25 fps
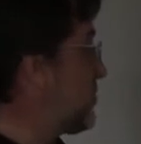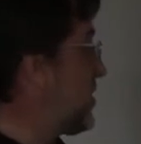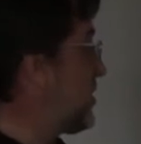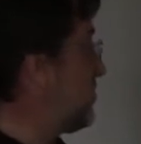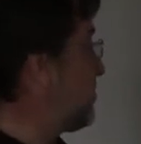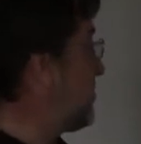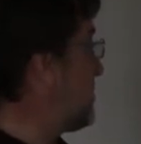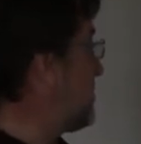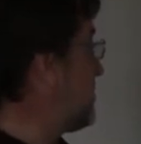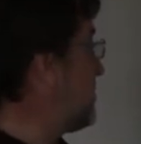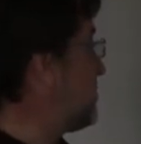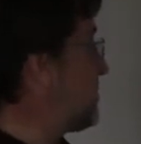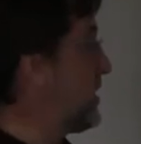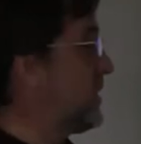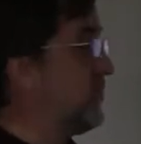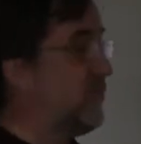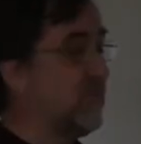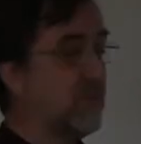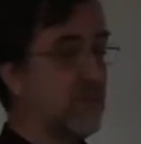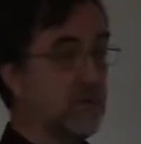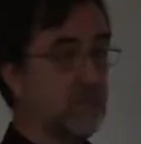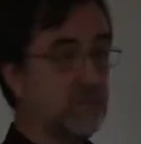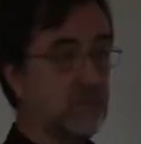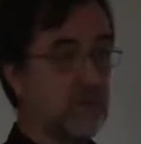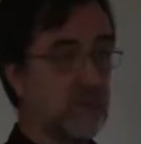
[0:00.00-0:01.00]
dropped their
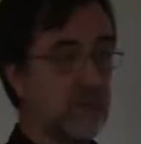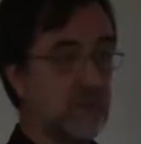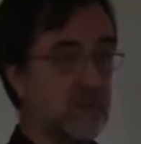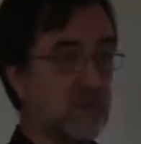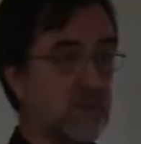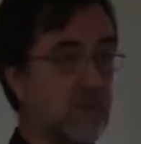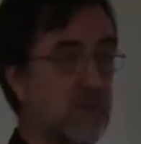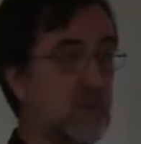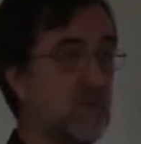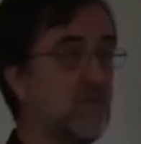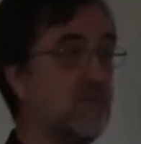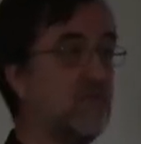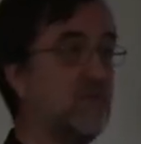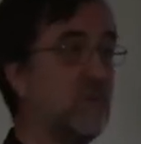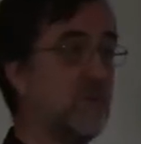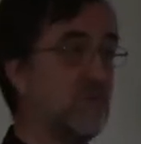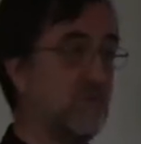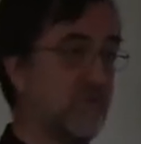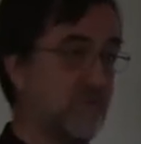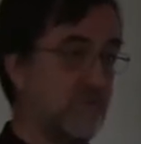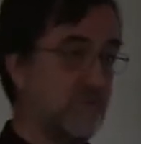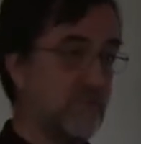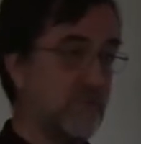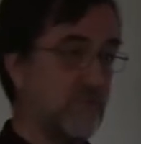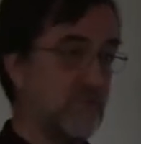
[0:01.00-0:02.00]
traffic by a
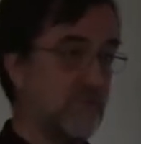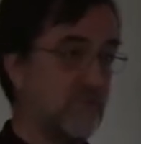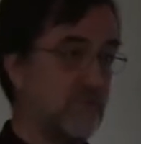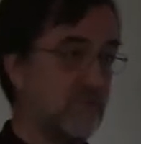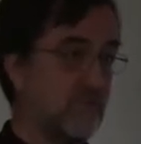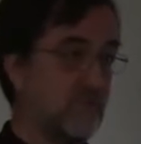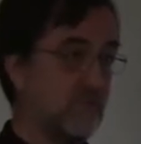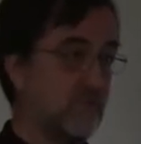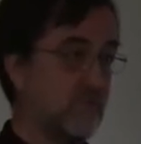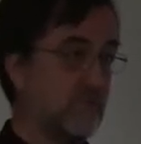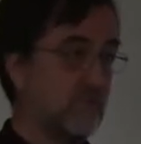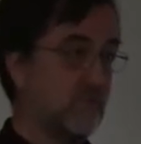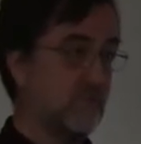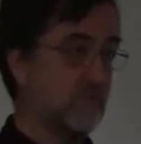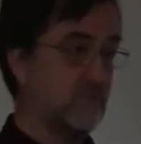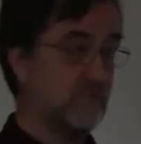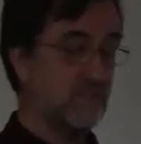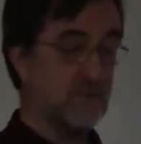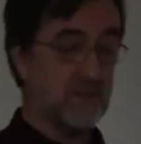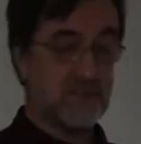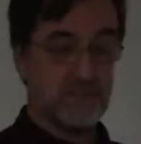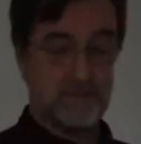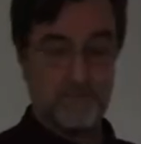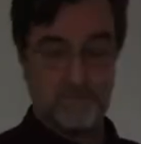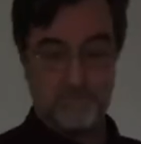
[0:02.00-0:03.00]
fifth.
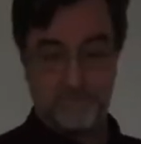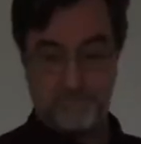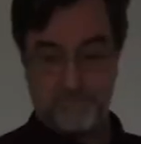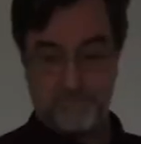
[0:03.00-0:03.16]
Right.